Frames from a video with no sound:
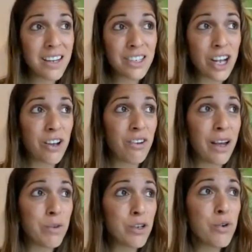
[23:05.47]
So
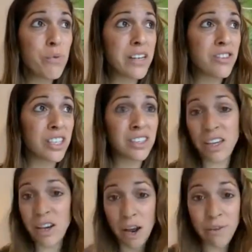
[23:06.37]
it was always just,
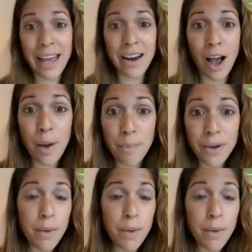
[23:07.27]
get up,